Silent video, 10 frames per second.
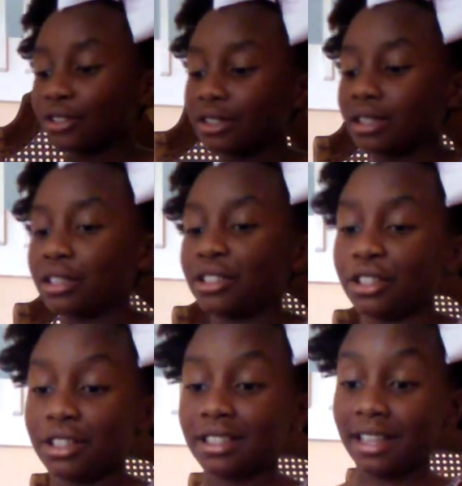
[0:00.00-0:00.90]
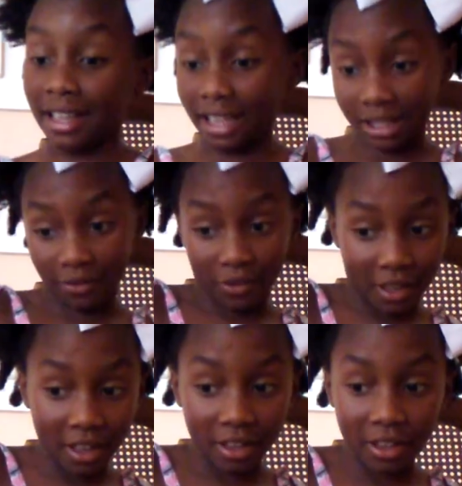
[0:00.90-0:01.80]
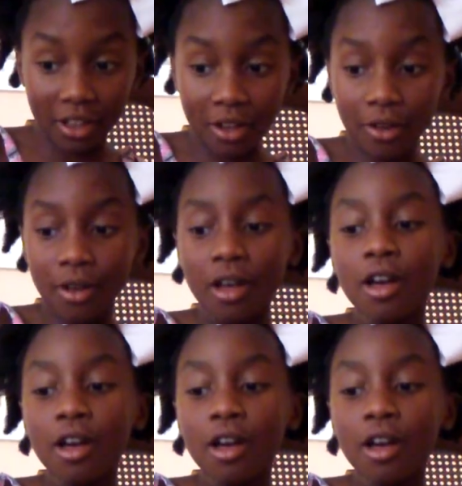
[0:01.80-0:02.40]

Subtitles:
So today's video,